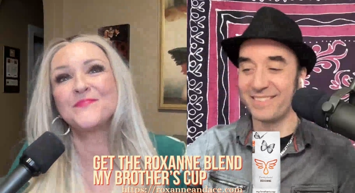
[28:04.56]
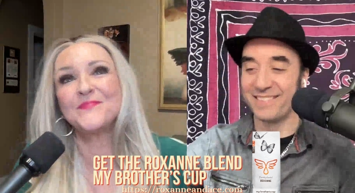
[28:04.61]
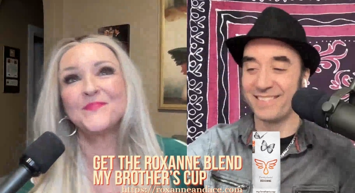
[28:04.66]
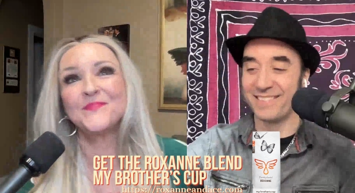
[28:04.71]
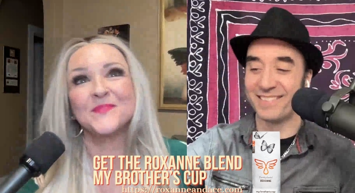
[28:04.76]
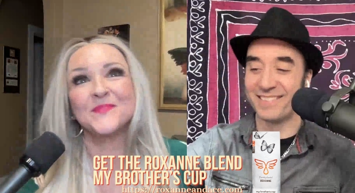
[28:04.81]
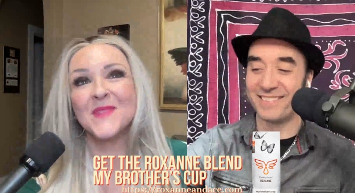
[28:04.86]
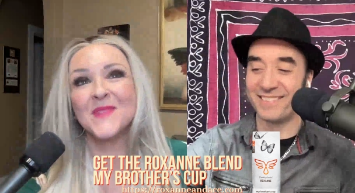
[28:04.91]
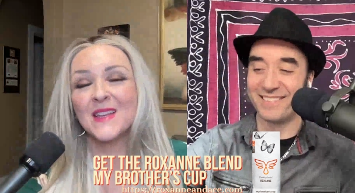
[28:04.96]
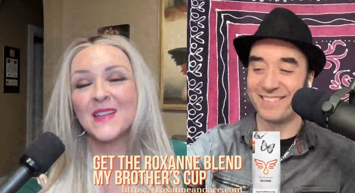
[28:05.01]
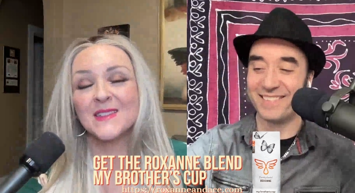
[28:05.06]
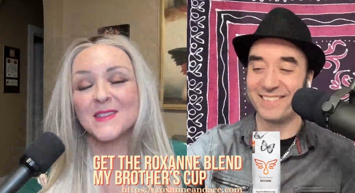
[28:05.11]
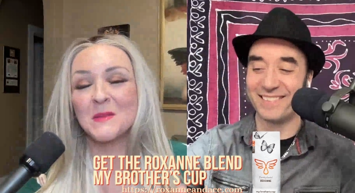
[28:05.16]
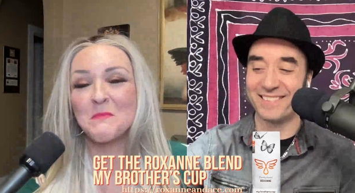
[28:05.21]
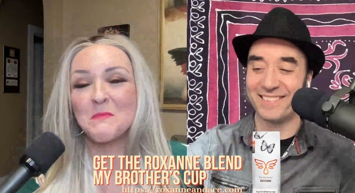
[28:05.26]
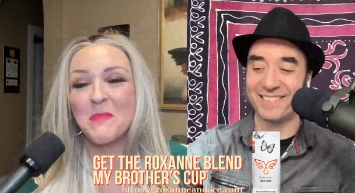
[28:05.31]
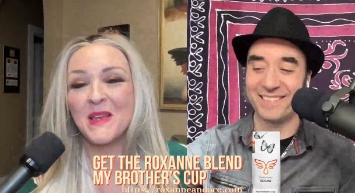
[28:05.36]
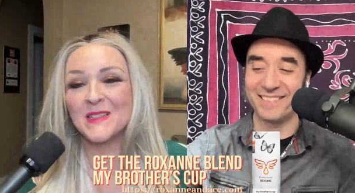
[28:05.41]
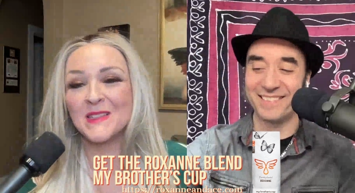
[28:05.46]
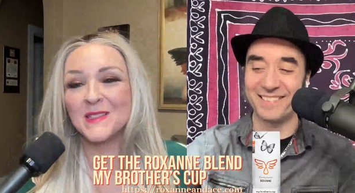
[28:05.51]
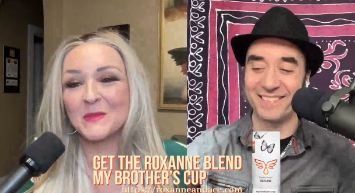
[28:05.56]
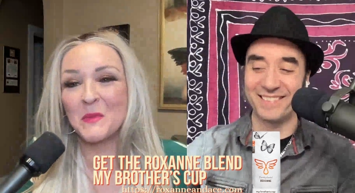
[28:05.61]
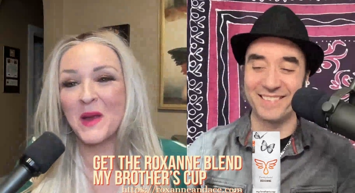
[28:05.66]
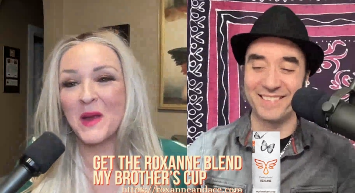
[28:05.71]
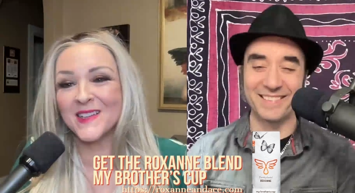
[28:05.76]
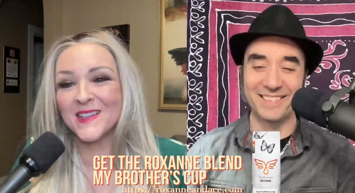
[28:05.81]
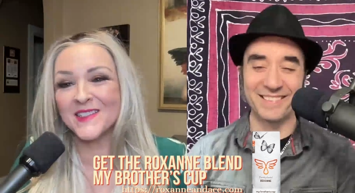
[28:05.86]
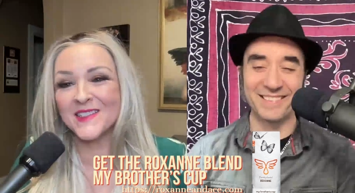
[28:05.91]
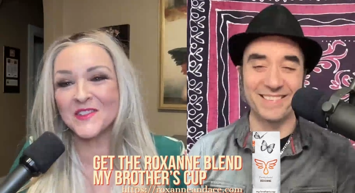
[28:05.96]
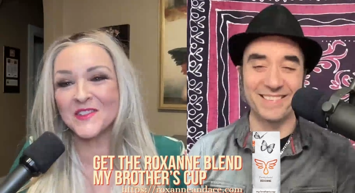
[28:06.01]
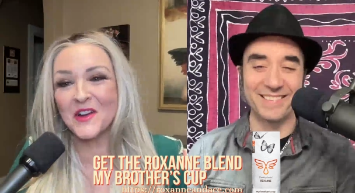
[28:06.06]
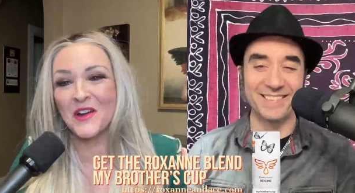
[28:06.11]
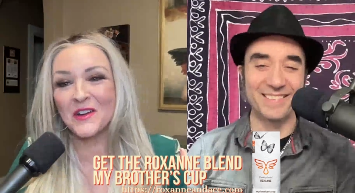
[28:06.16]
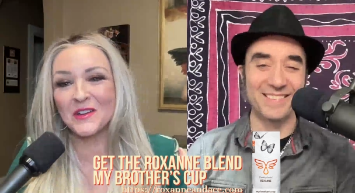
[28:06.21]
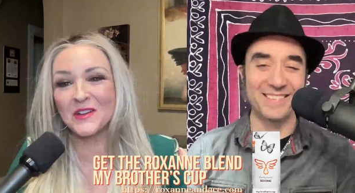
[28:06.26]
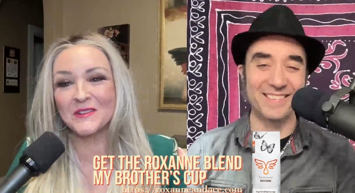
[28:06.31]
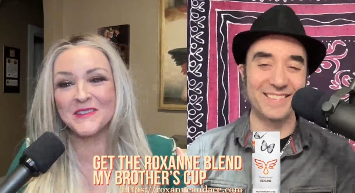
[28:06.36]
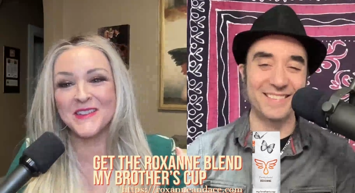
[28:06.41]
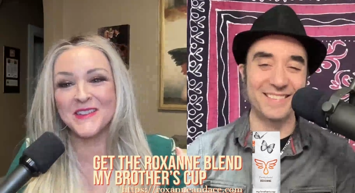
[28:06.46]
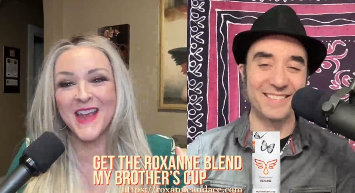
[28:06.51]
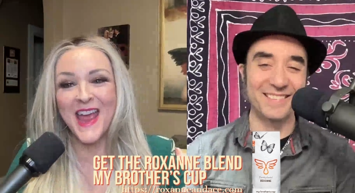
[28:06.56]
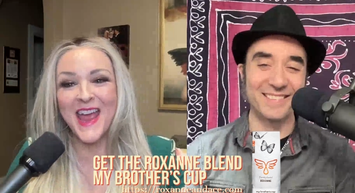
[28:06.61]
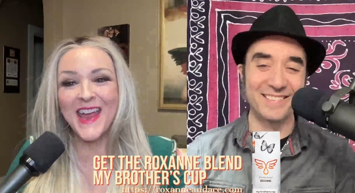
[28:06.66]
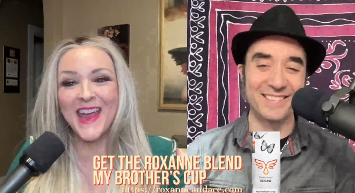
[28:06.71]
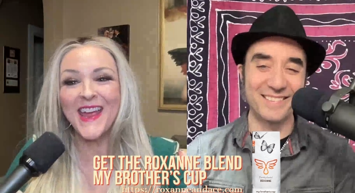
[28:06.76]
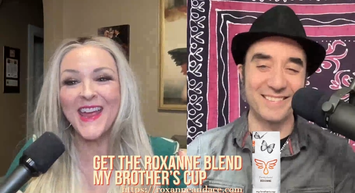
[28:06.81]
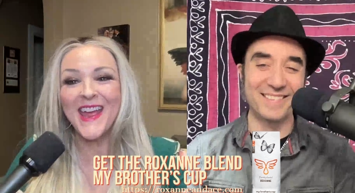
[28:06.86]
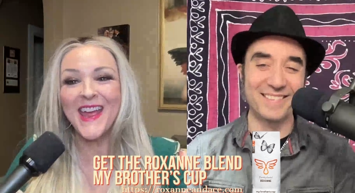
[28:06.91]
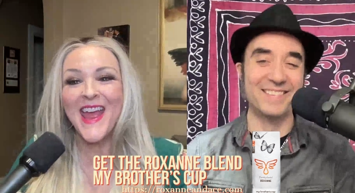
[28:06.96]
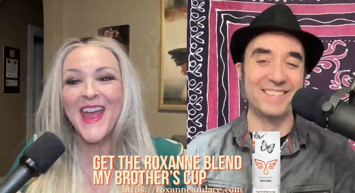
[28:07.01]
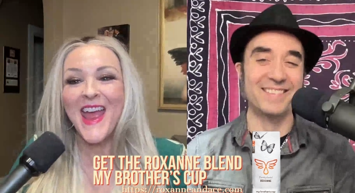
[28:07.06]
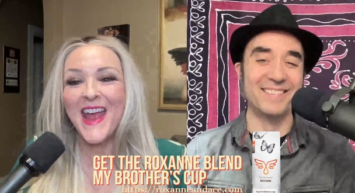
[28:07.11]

Speaker 1: mm, that's the best way to start your day.